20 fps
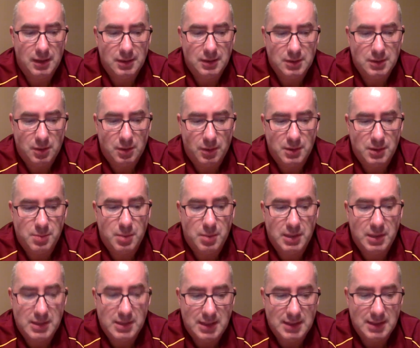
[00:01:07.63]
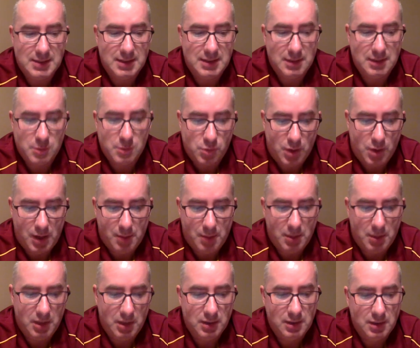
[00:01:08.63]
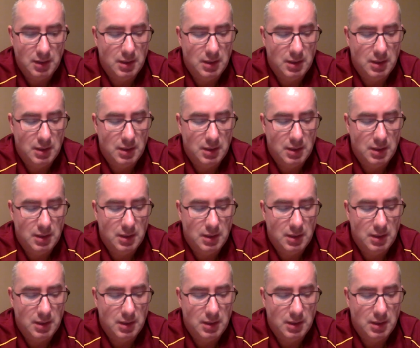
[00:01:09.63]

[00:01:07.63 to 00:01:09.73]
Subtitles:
So there's PTSD and trauma,